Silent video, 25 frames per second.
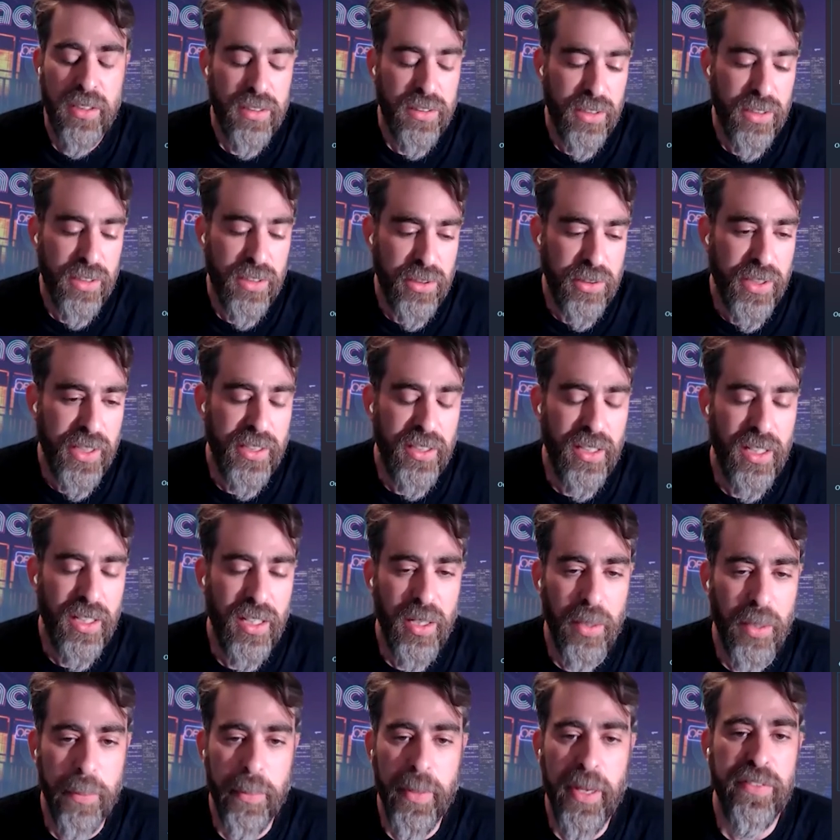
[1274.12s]
then you get
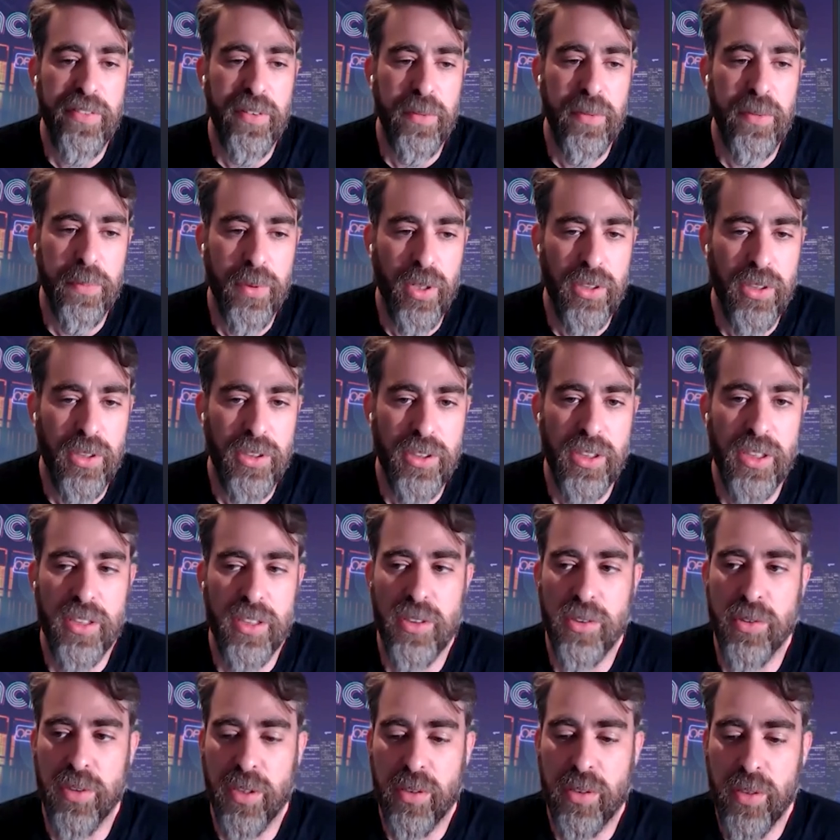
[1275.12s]
like a Maven
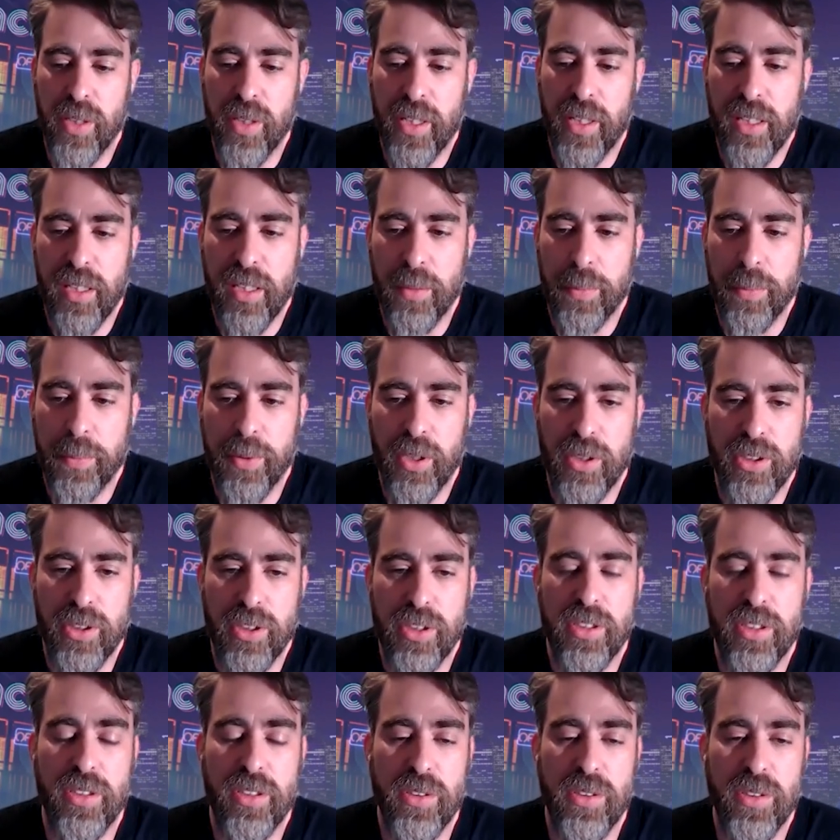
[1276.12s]
project or a Gradle
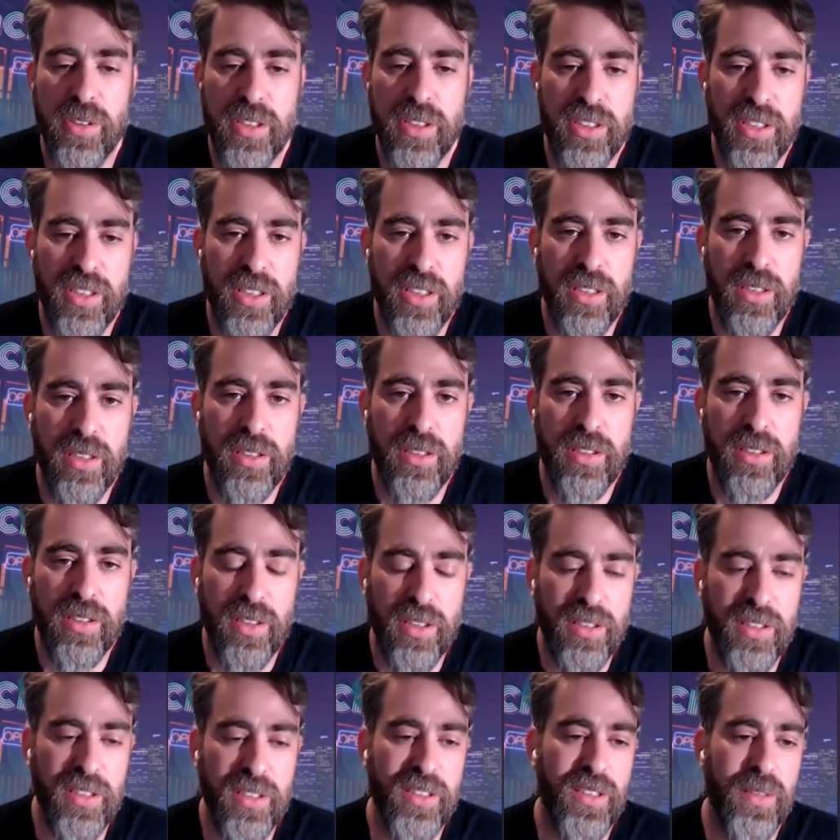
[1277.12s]
project that you can then,
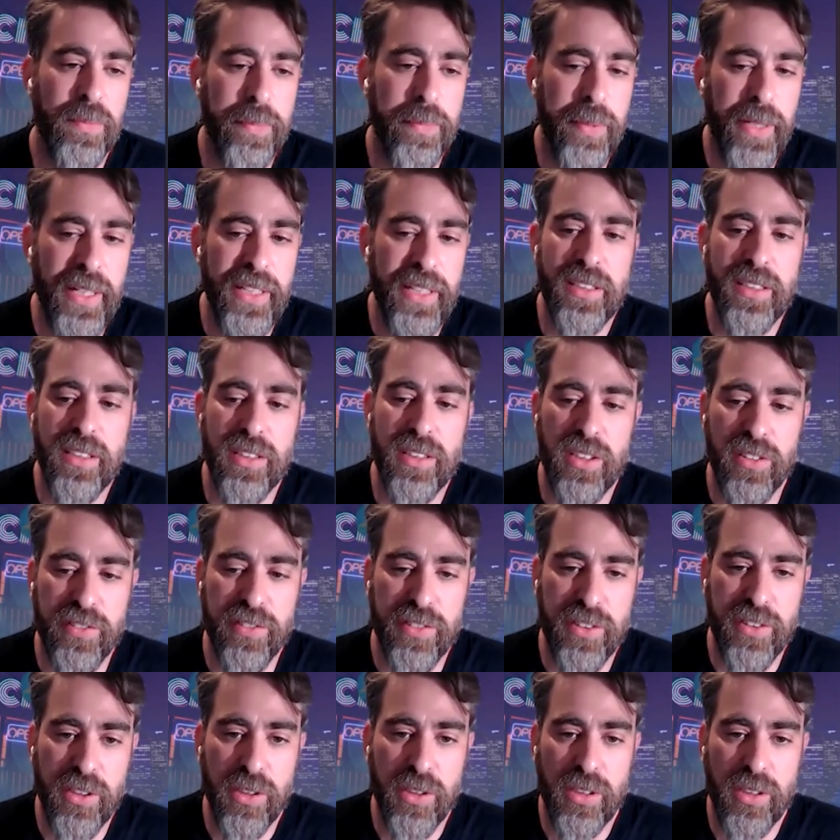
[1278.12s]
that is the basis of
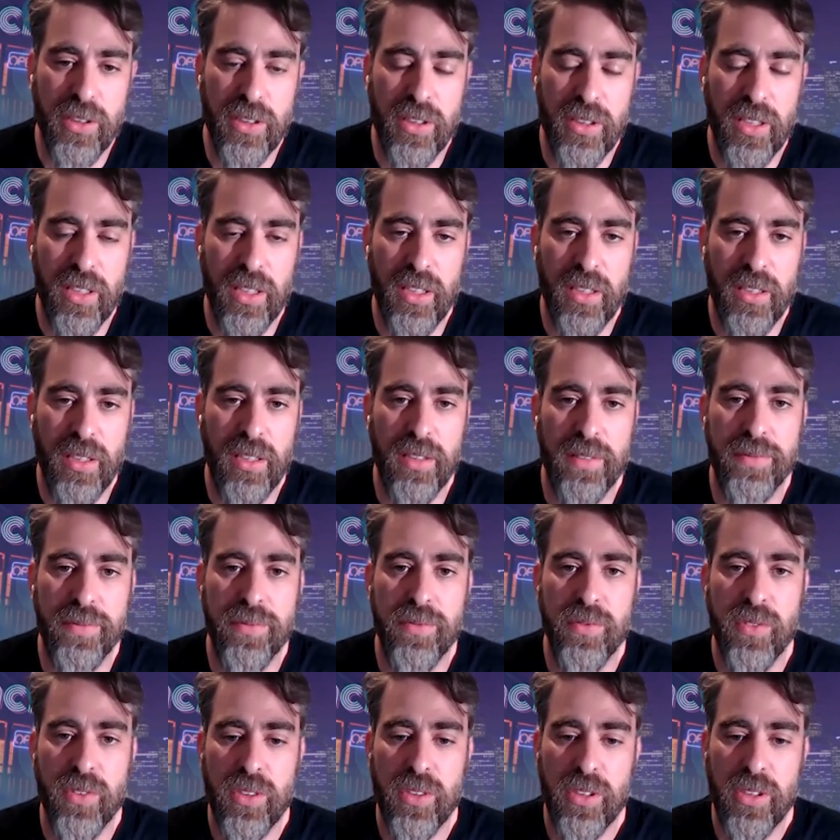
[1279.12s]
your uh,
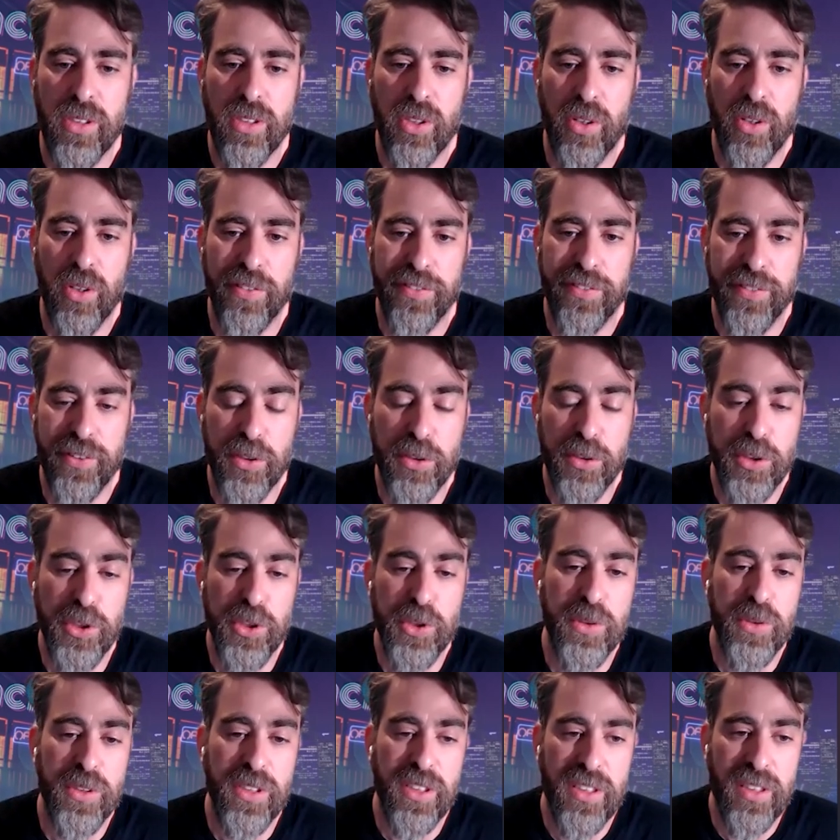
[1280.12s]
of your
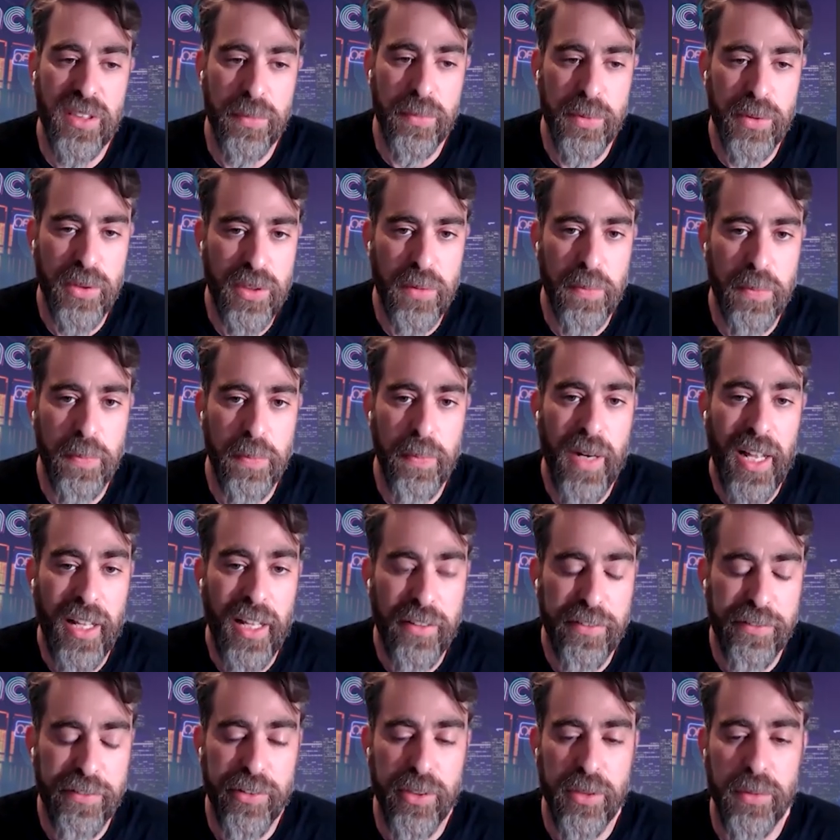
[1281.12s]
new distributed
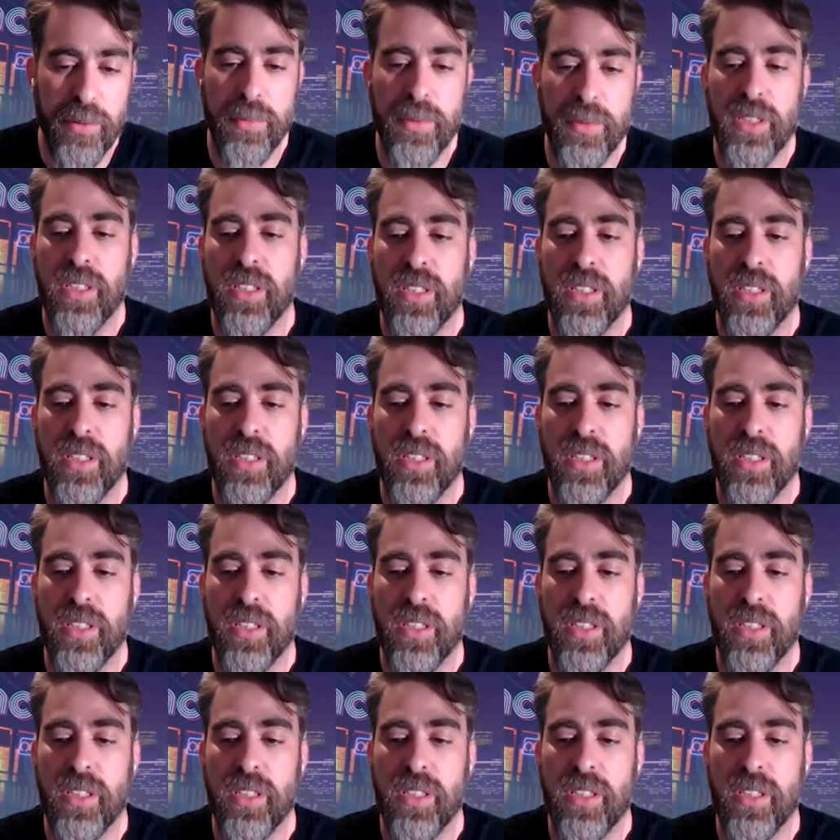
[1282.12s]
platform.